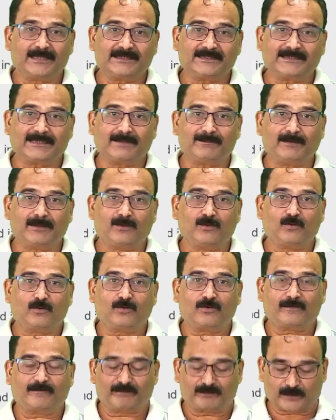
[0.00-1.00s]
have a
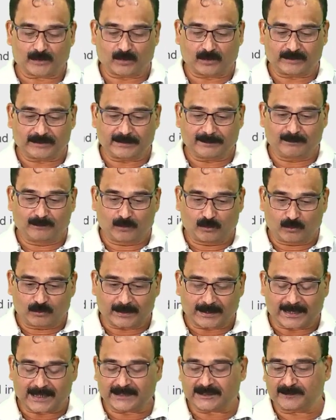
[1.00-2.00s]
look on the
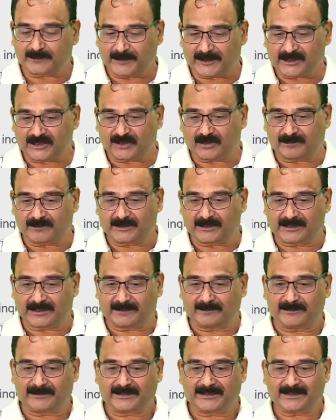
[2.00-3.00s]
more aspects of the
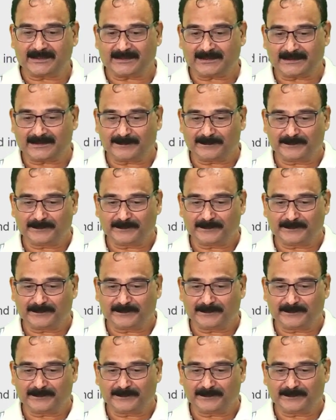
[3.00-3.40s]
services.